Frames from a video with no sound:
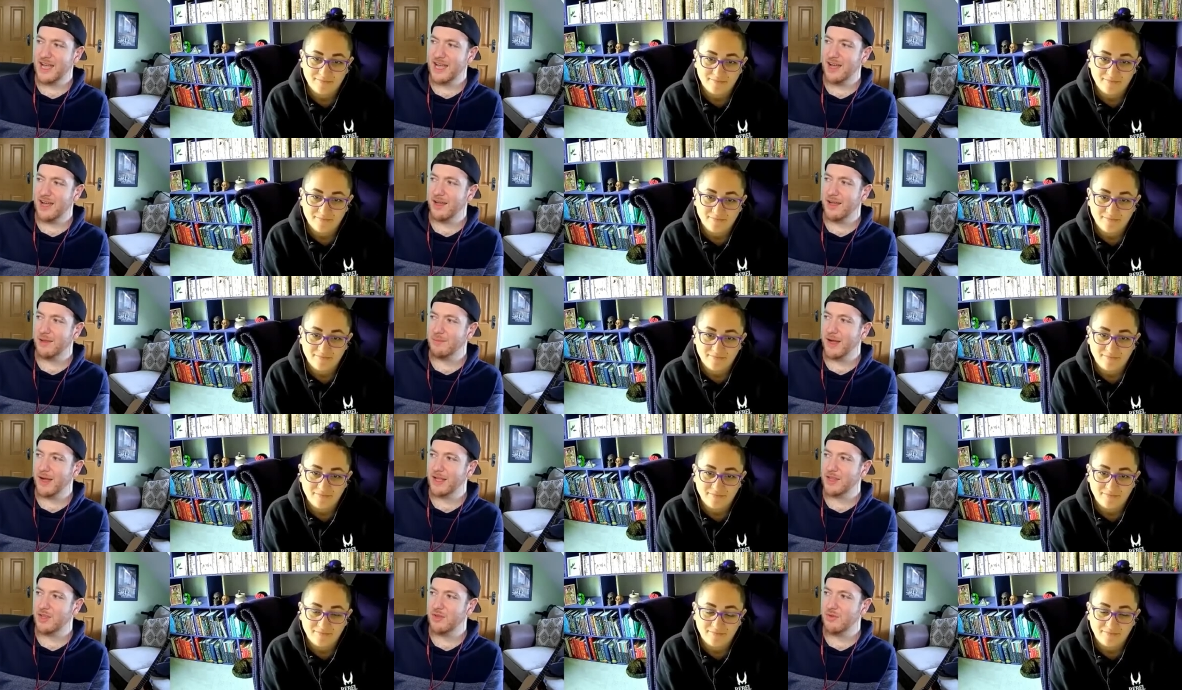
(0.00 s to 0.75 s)
Speaker 1: high, but I
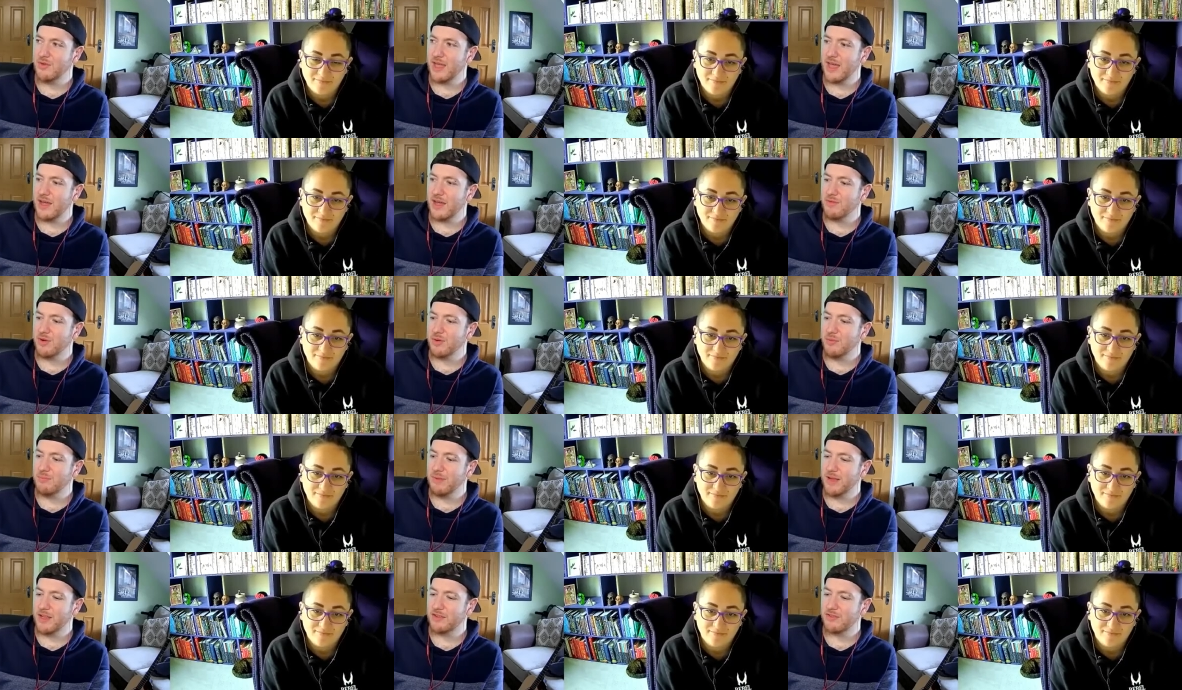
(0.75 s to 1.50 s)
do get a real
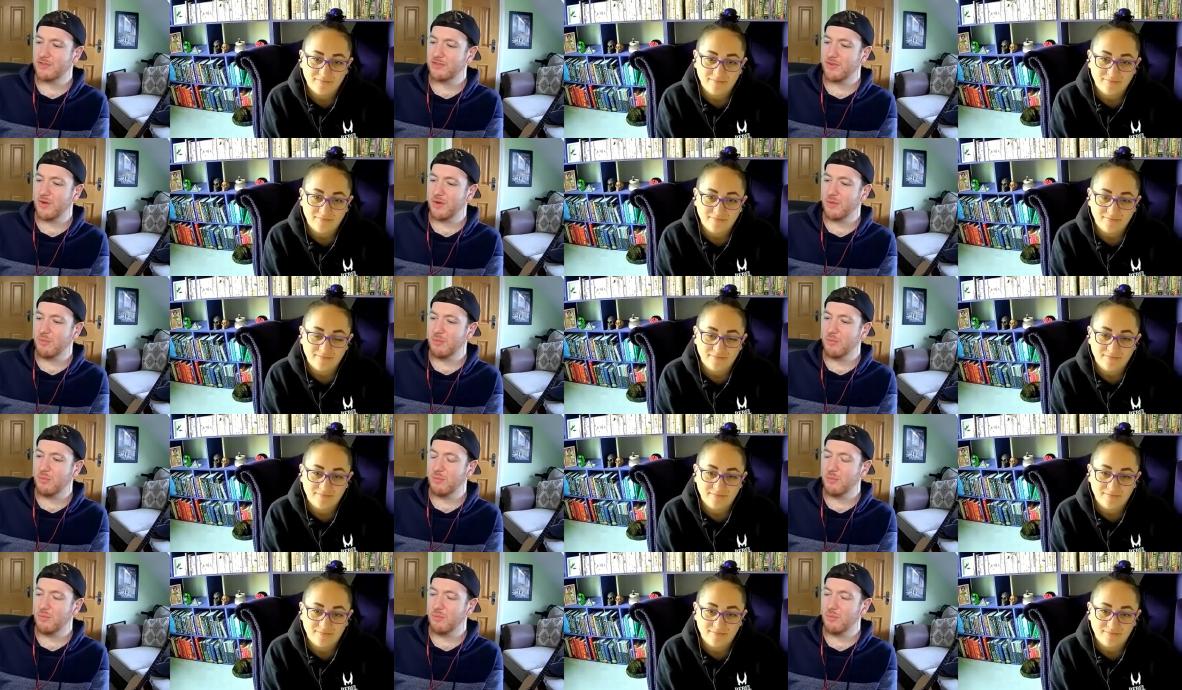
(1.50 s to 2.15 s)
buzz from